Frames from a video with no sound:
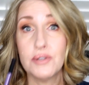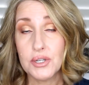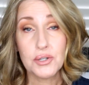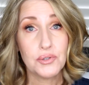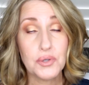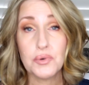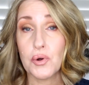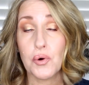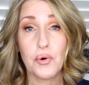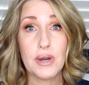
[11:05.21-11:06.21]
you know, do
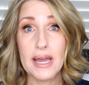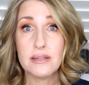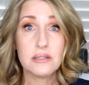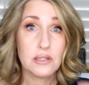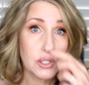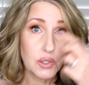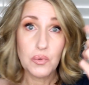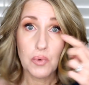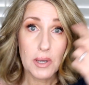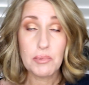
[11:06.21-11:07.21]
it or ask
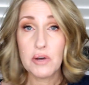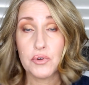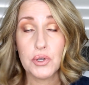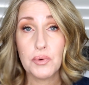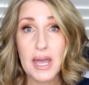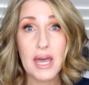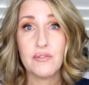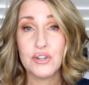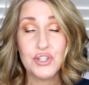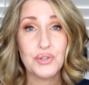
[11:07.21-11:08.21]
to wipe off what you
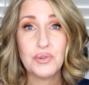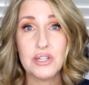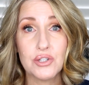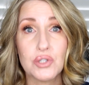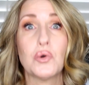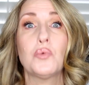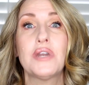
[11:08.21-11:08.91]
have and do it in the store,